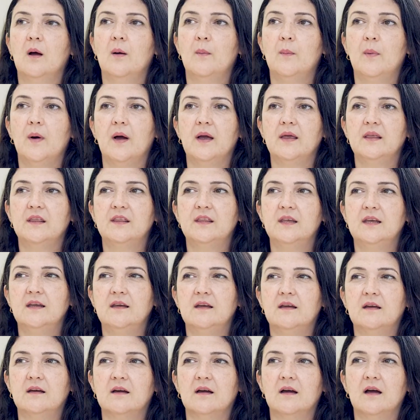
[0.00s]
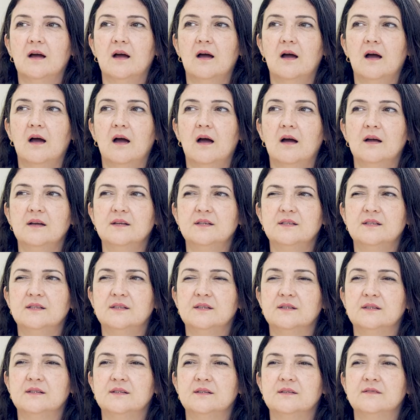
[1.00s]
But I think I
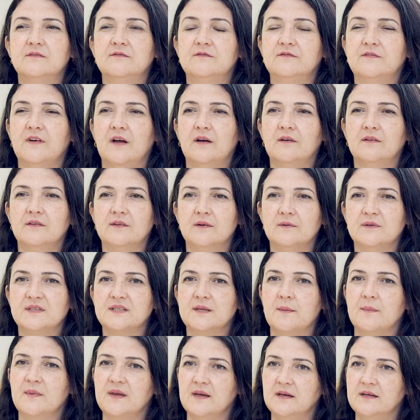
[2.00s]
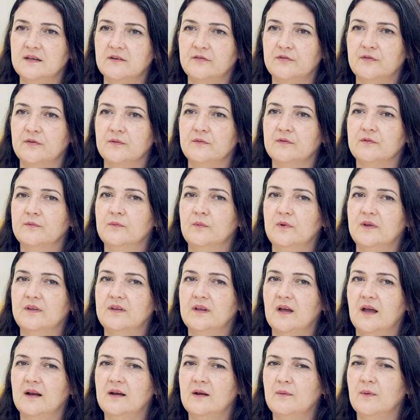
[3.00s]
felt there was something different with
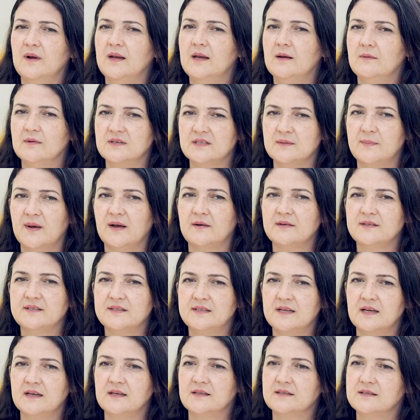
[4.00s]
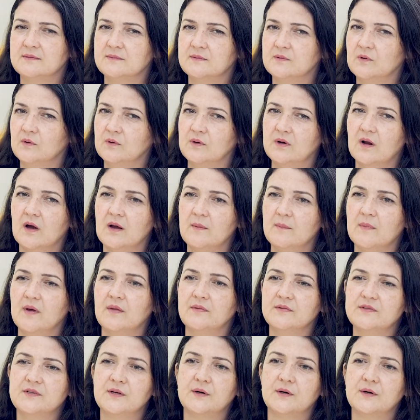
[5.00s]
Danny when he was about 6 or 9 months